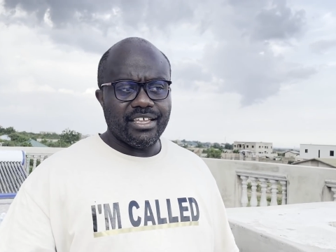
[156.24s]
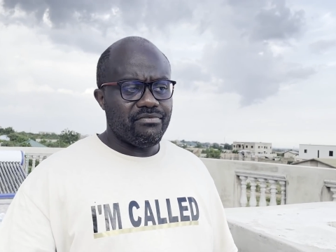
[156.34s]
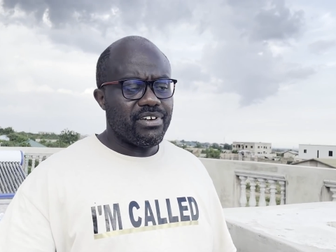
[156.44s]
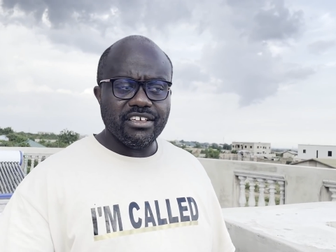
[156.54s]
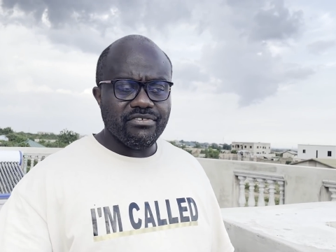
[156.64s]

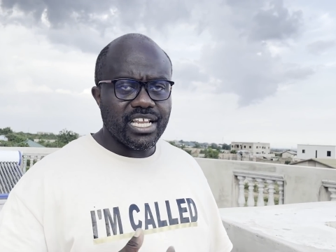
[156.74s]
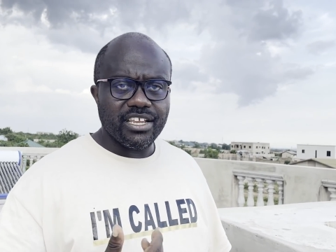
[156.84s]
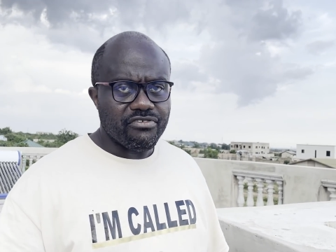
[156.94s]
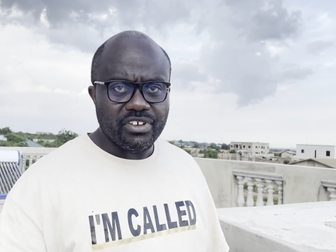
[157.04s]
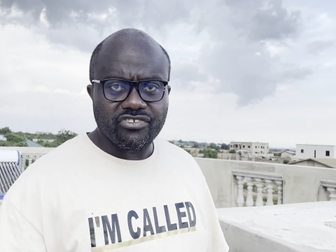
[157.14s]
really
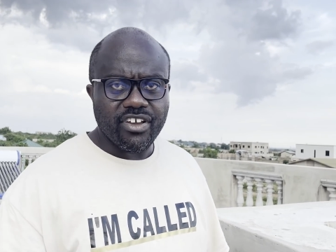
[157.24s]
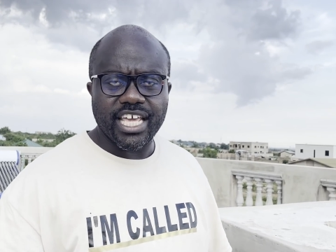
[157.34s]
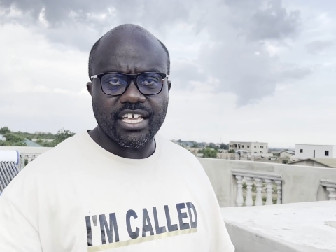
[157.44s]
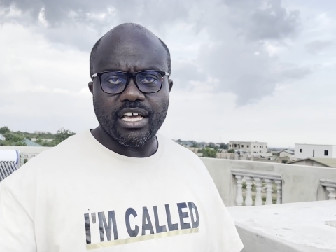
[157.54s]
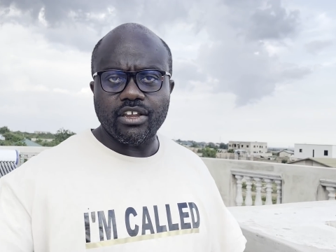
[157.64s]

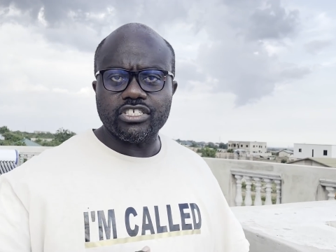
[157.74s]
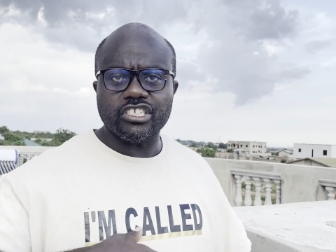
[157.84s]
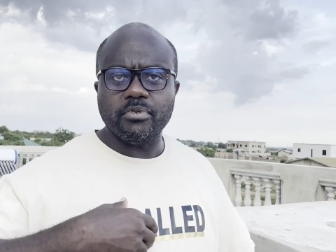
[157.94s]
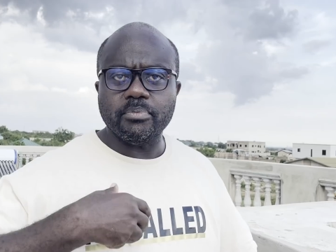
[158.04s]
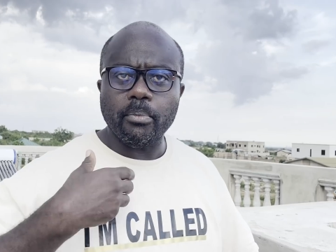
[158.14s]
retraining, and also
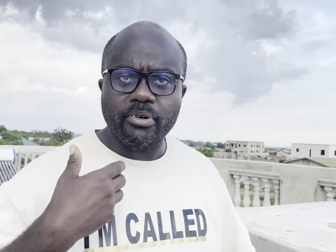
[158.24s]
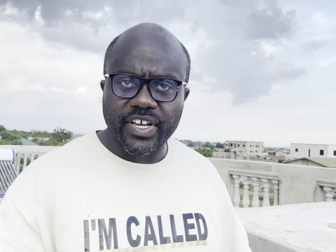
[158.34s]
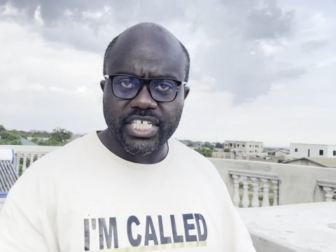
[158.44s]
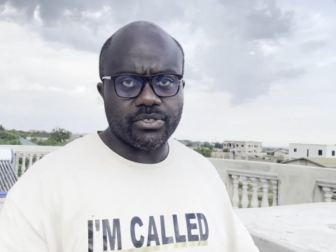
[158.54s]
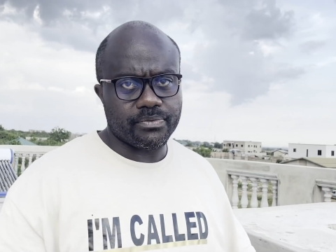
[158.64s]
to be more
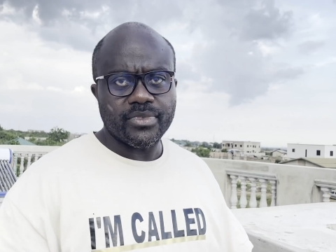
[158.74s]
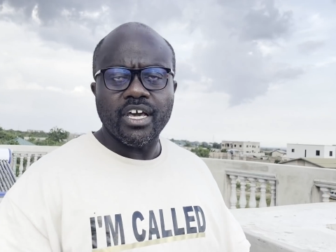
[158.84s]
professional.